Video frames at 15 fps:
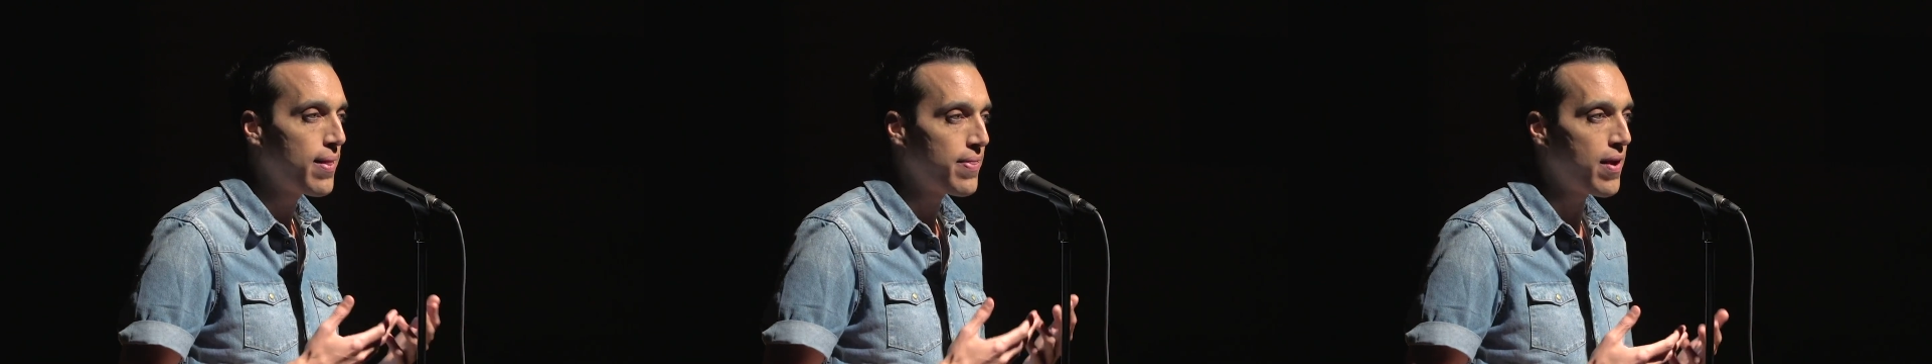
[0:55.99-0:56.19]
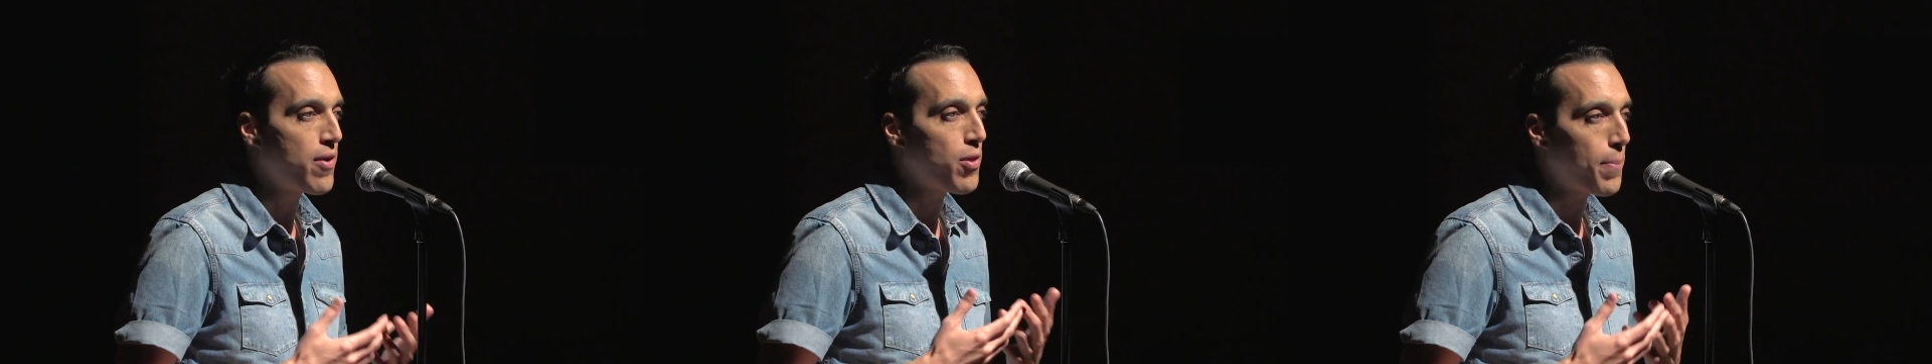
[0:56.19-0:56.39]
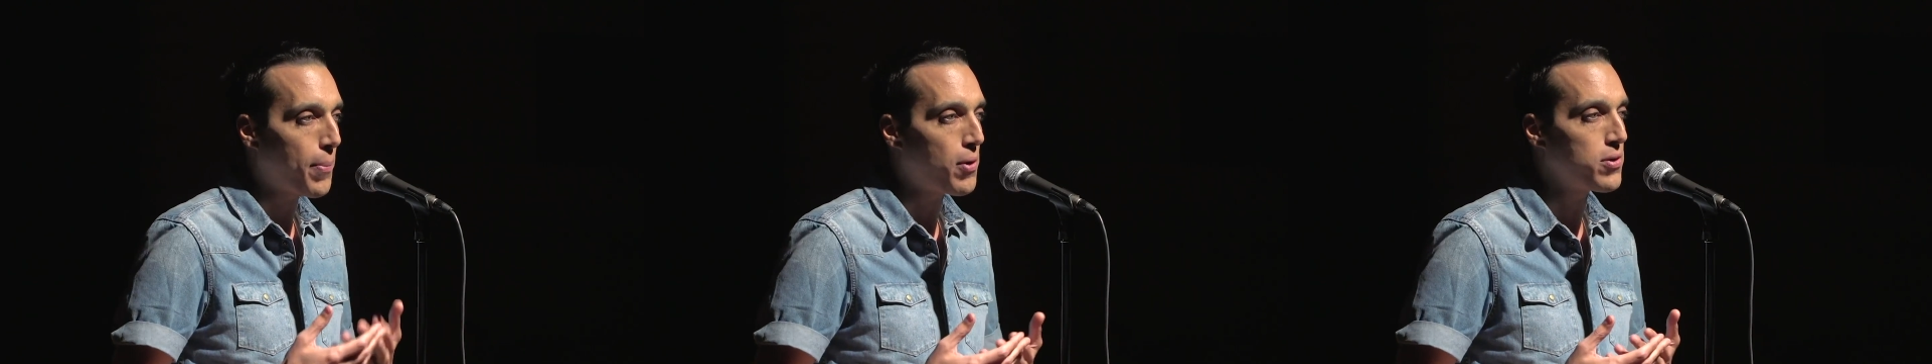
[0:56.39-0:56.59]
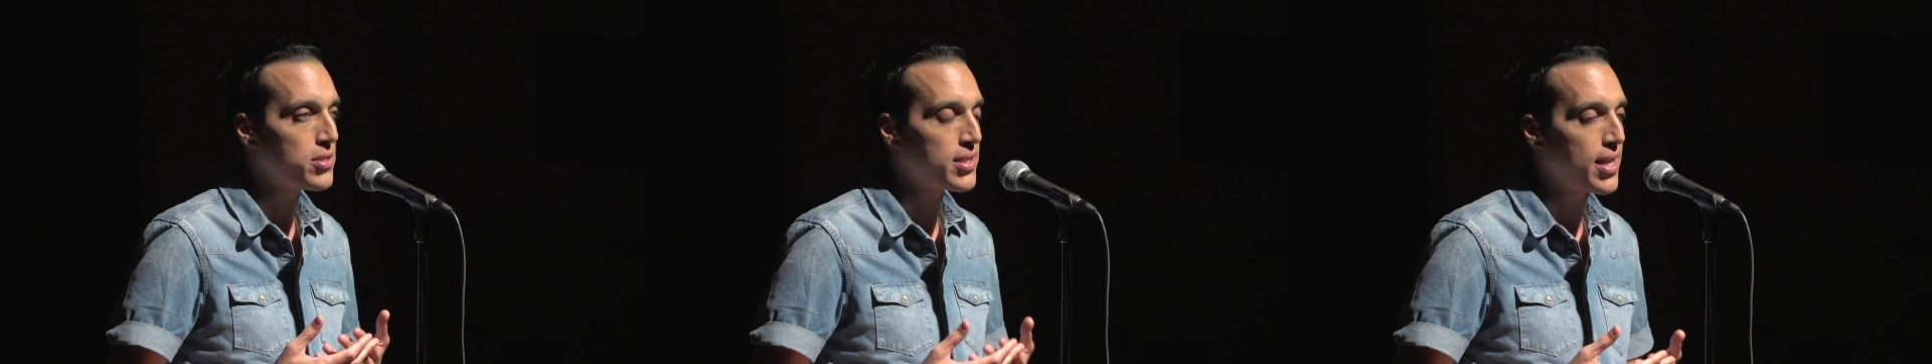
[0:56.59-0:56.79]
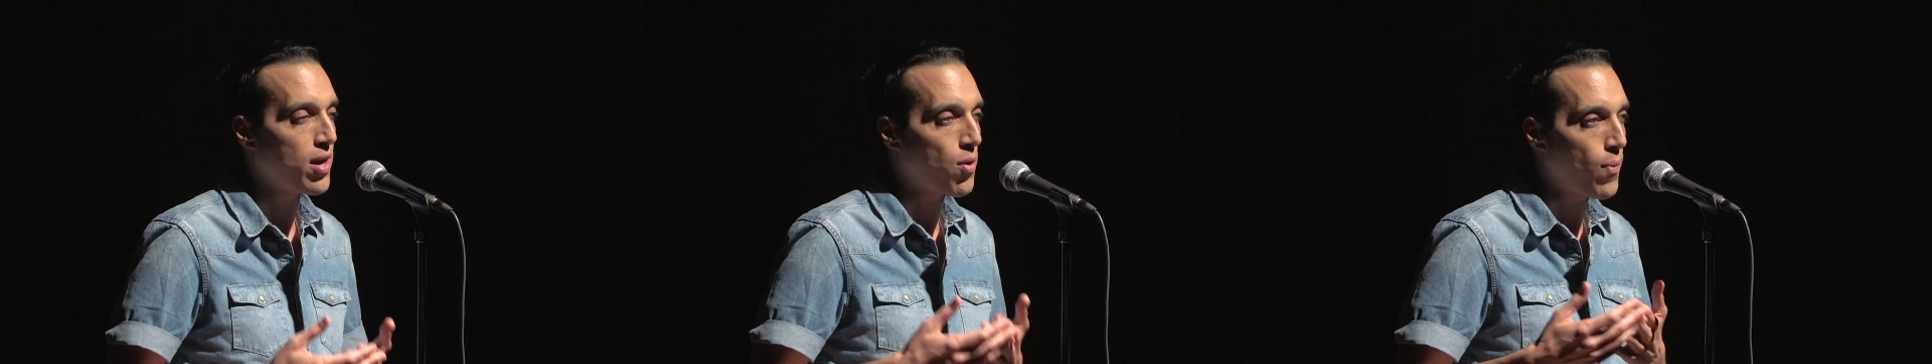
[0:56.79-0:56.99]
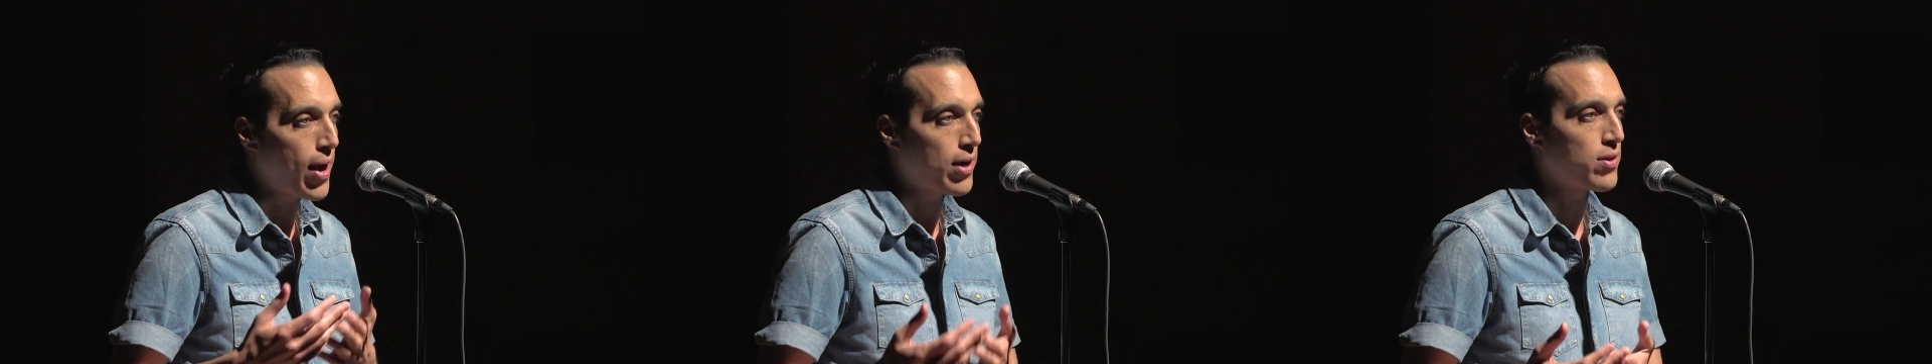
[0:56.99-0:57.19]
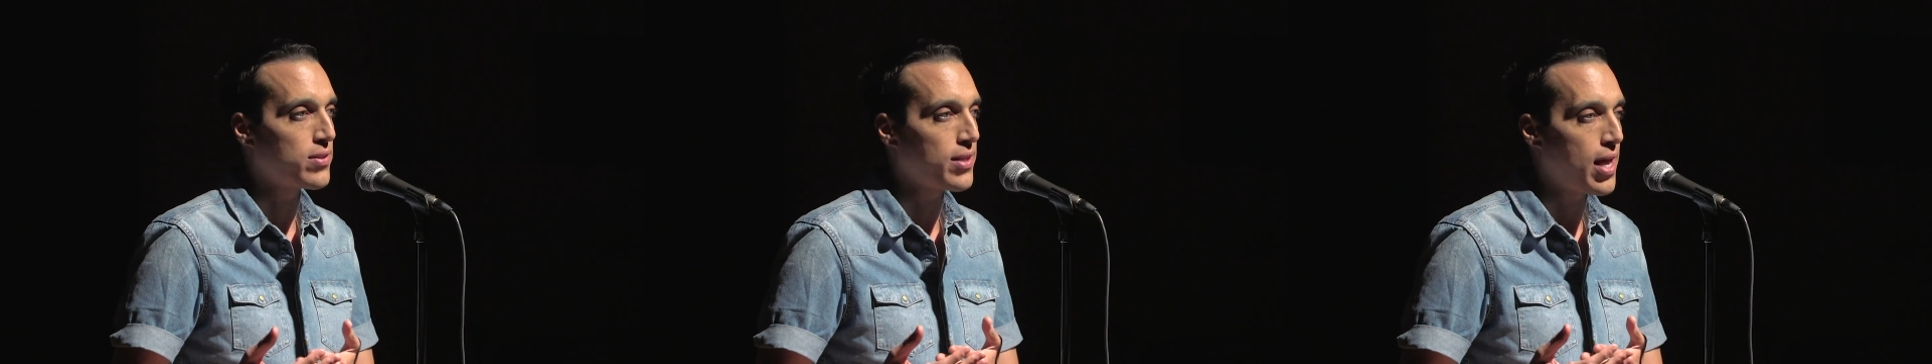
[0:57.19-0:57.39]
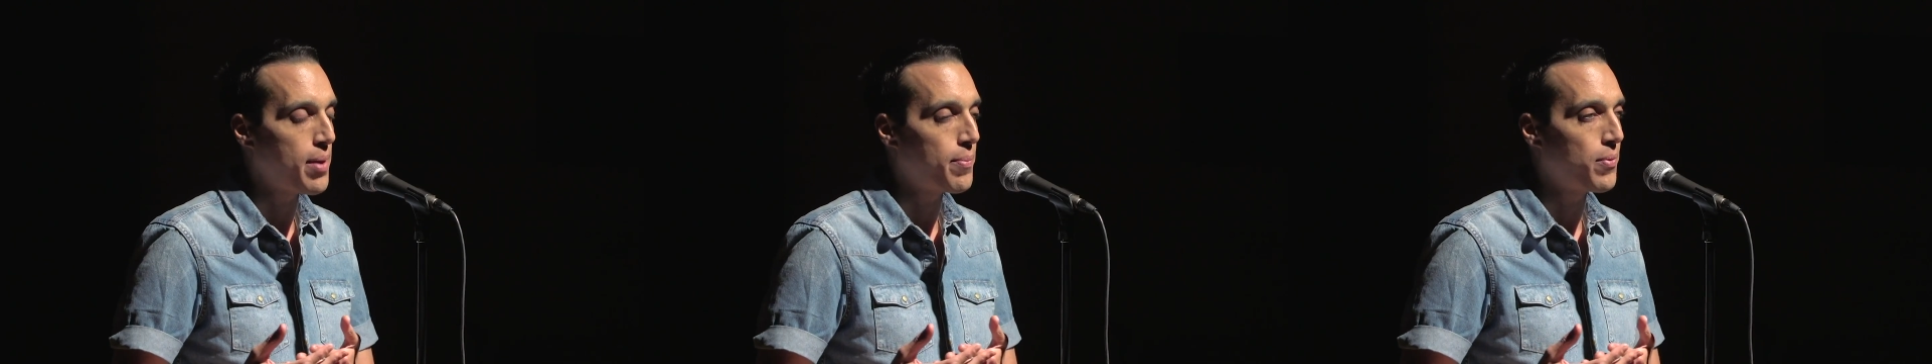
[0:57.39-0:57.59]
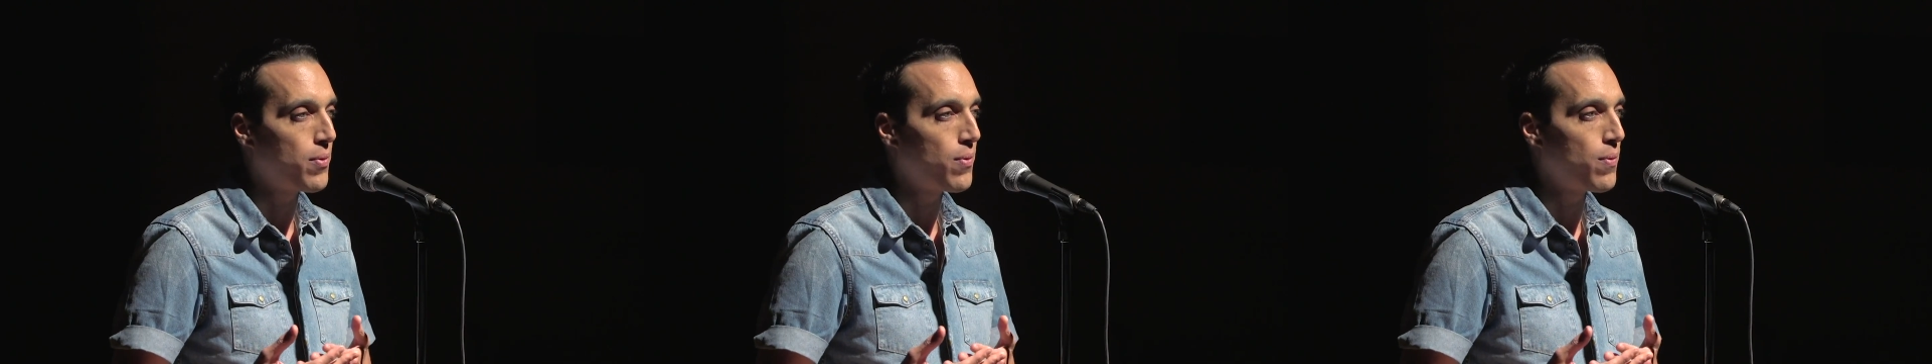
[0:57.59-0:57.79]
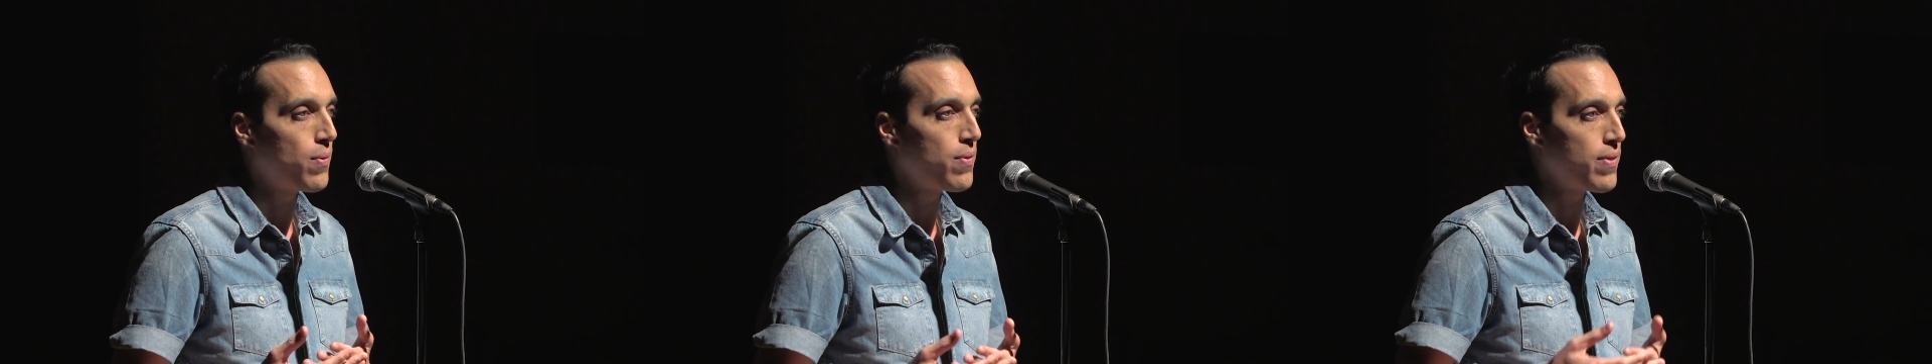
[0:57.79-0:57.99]
They're the person at a record
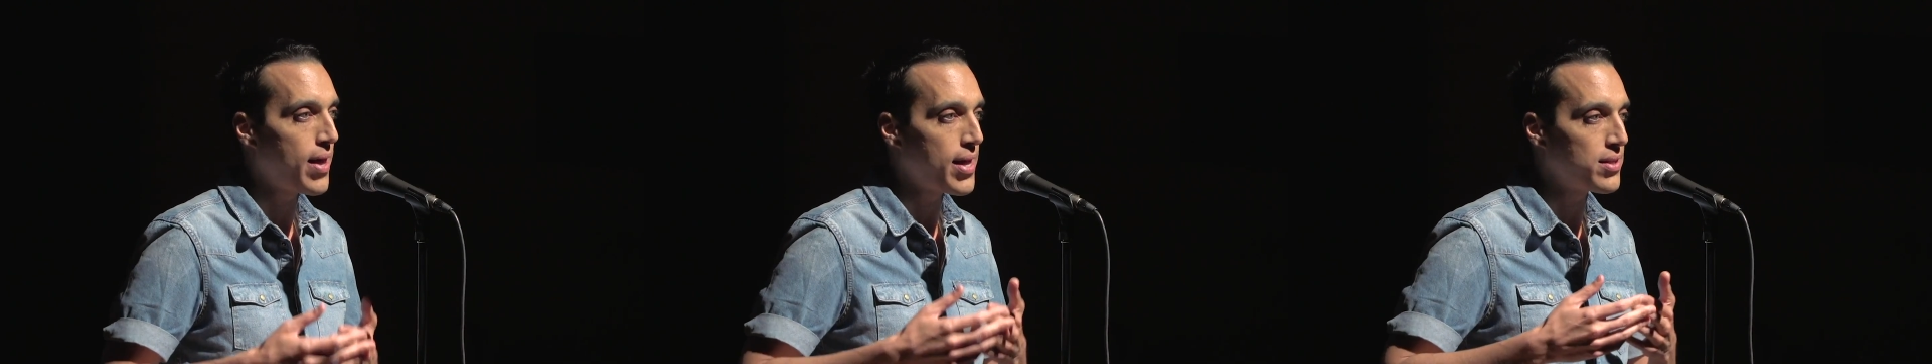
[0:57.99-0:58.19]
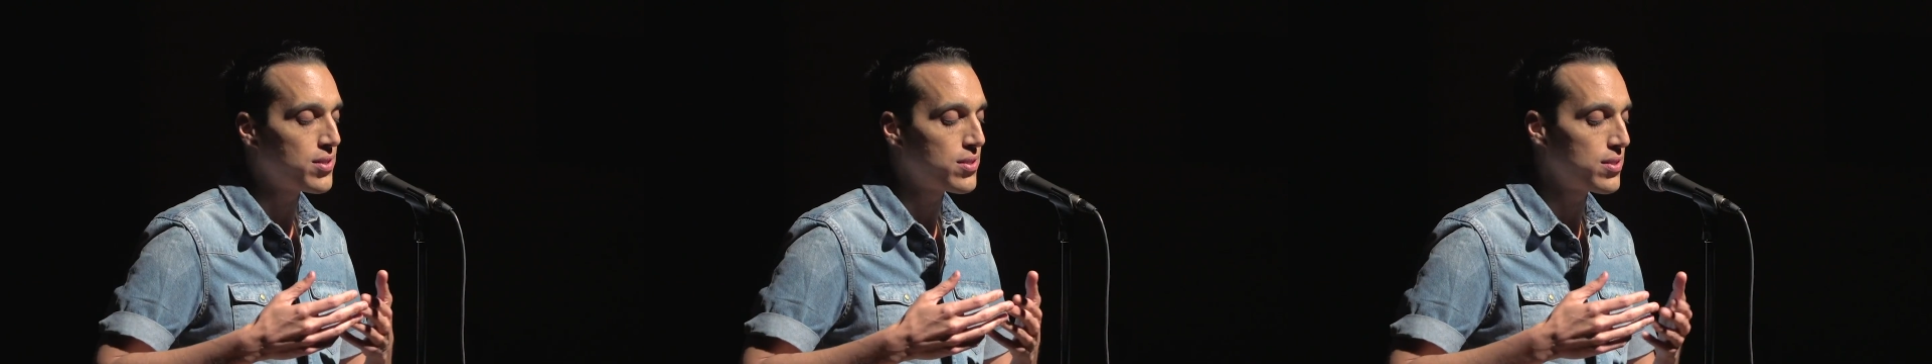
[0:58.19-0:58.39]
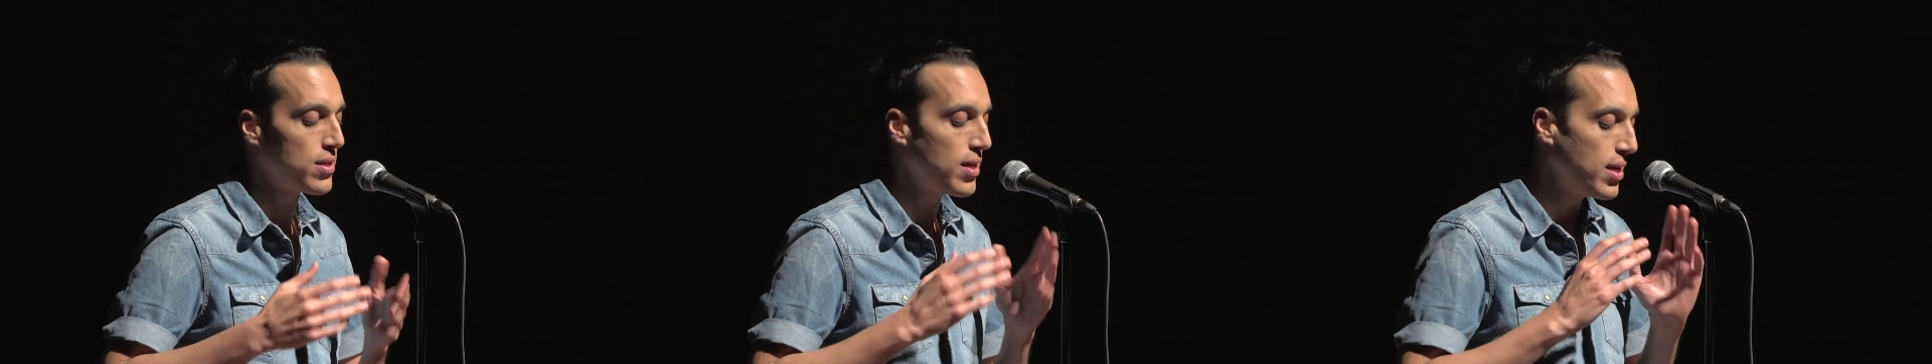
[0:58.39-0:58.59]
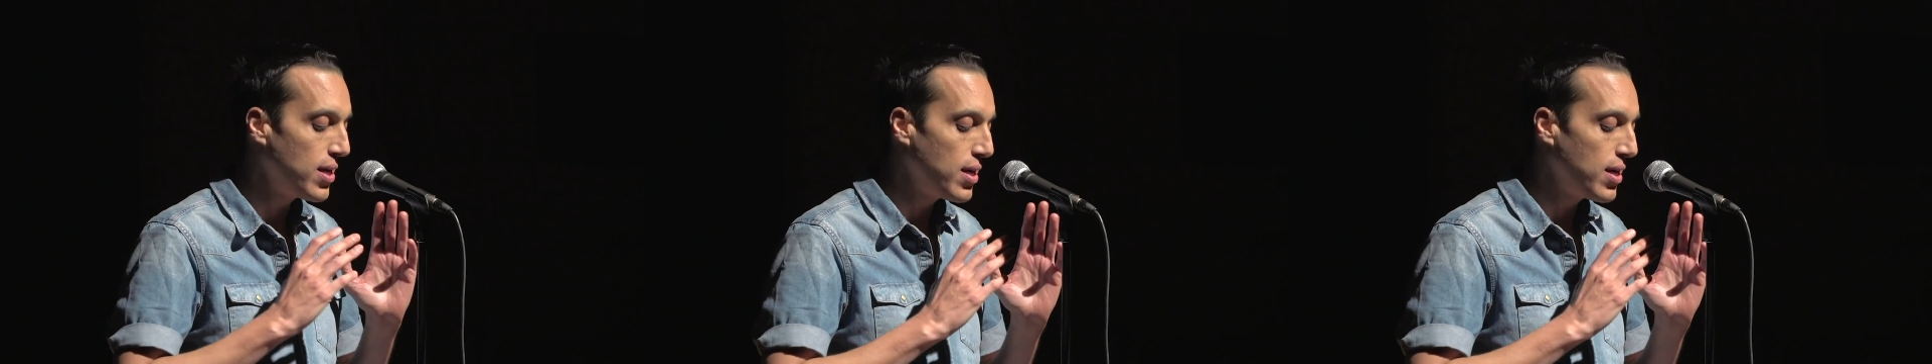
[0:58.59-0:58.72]
label that's,